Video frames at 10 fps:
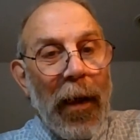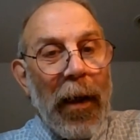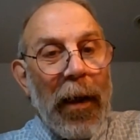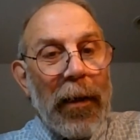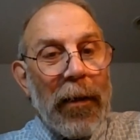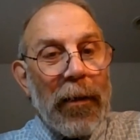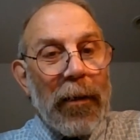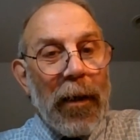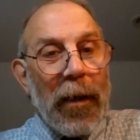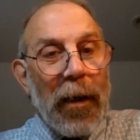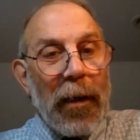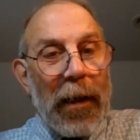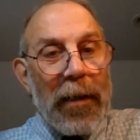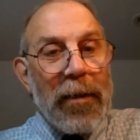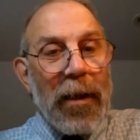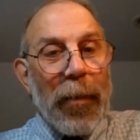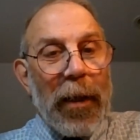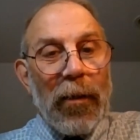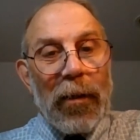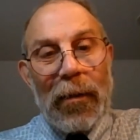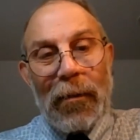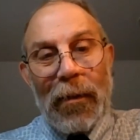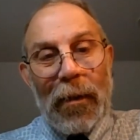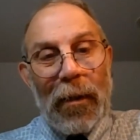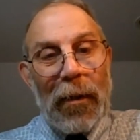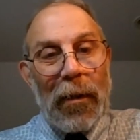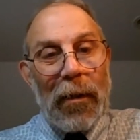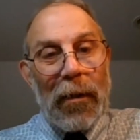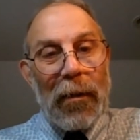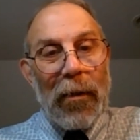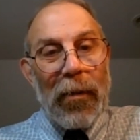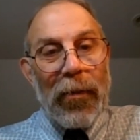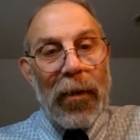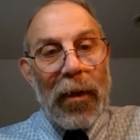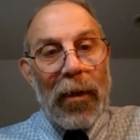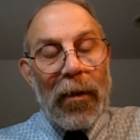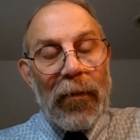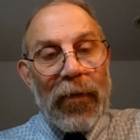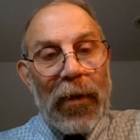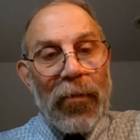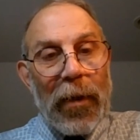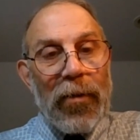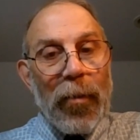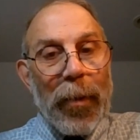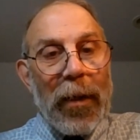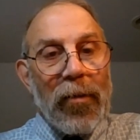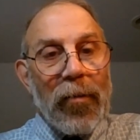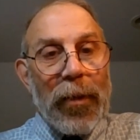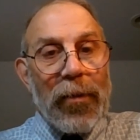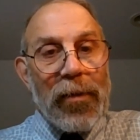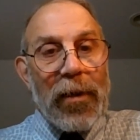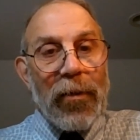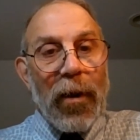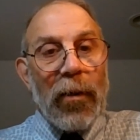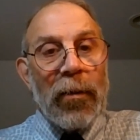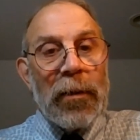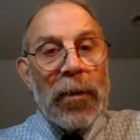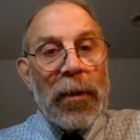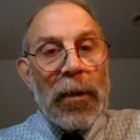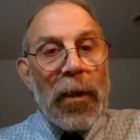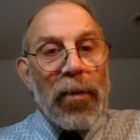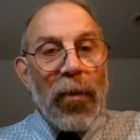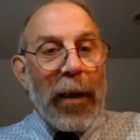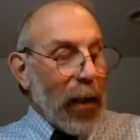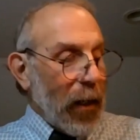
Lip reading: And last time I looked, the inflation rate in Japan has been 0. So